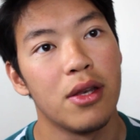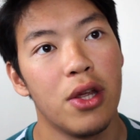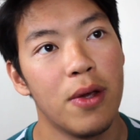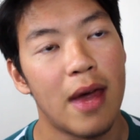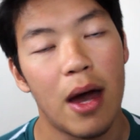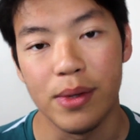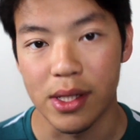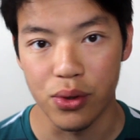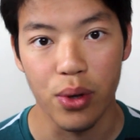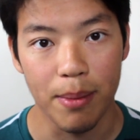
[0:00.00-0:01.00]
I knew that I
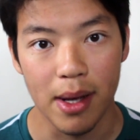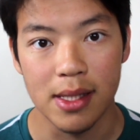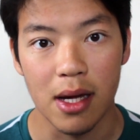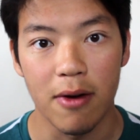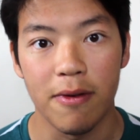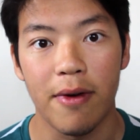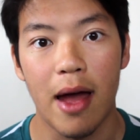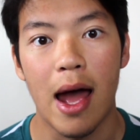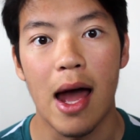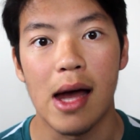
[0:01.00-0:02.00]
was enjoying myself
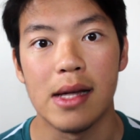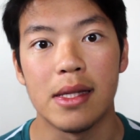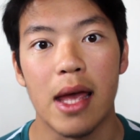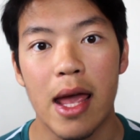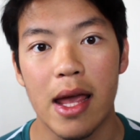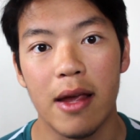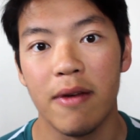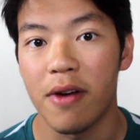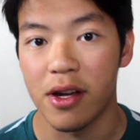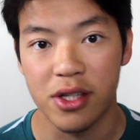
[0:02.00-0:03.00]
as a
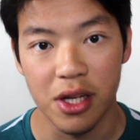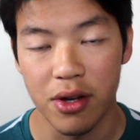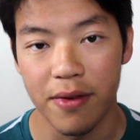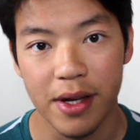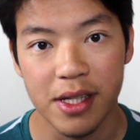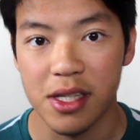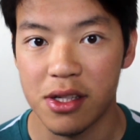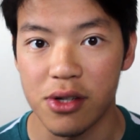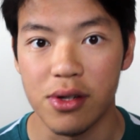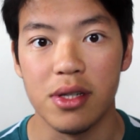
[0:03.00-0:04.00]
first year university
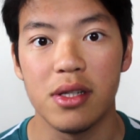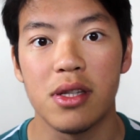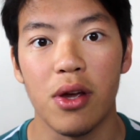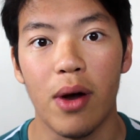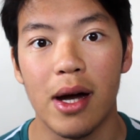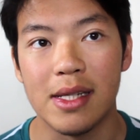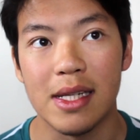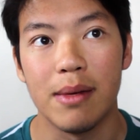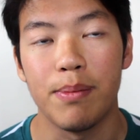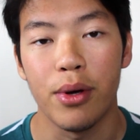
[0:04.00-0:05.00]
student, so I
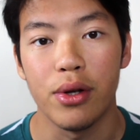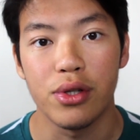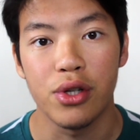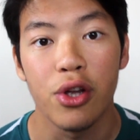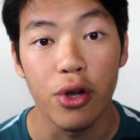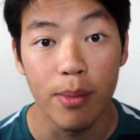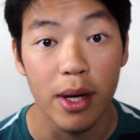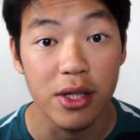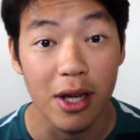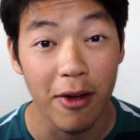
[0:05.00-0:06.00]
didn't put too
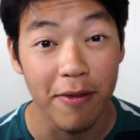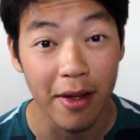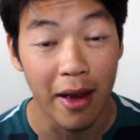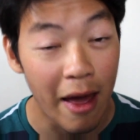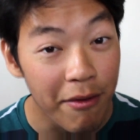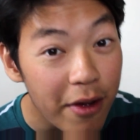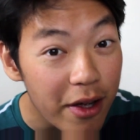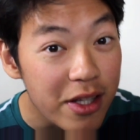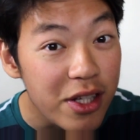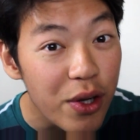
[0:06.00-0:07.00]
much of an
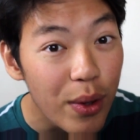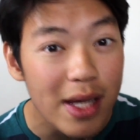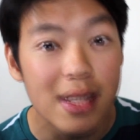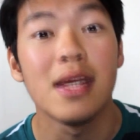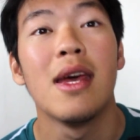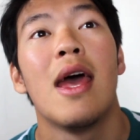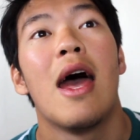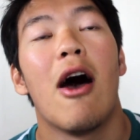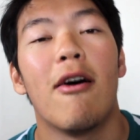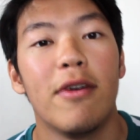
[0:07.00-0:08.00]
effort into it.
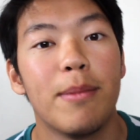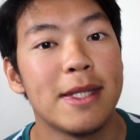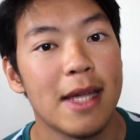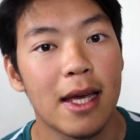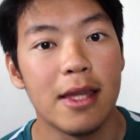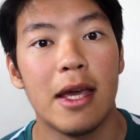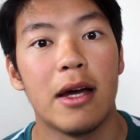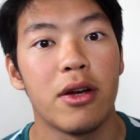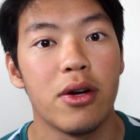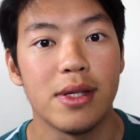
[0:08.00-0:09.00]
However, in my second year
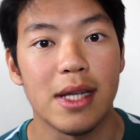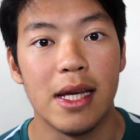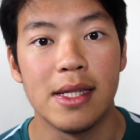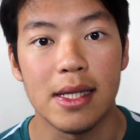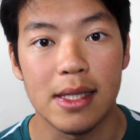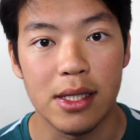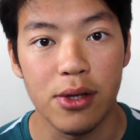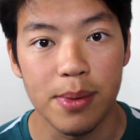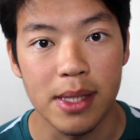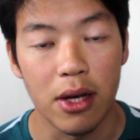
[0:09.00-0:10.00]
I got a
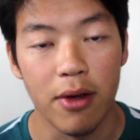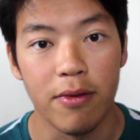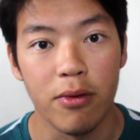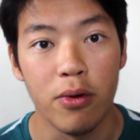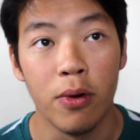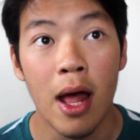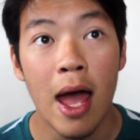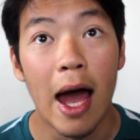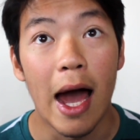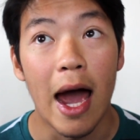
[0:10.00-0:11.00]
62% overall,
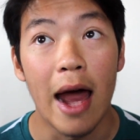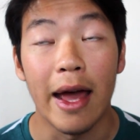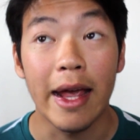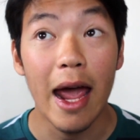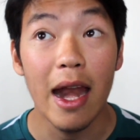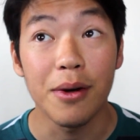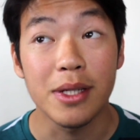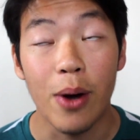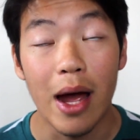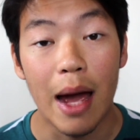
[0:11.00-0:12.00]
and again I
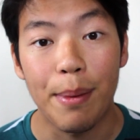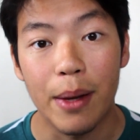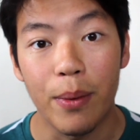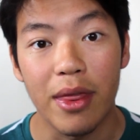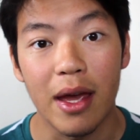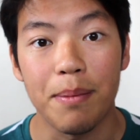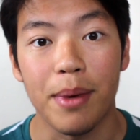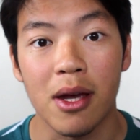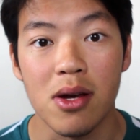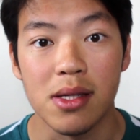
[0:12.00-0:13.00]
was quite happy with it
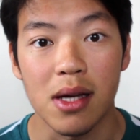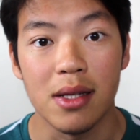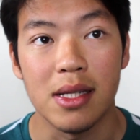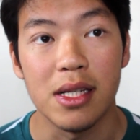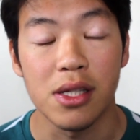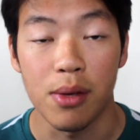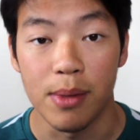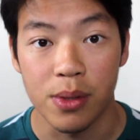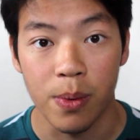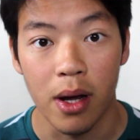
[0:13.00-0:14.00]
because I did so
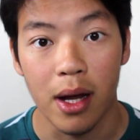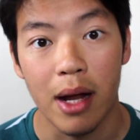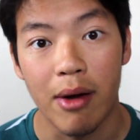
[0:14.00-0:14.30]
much work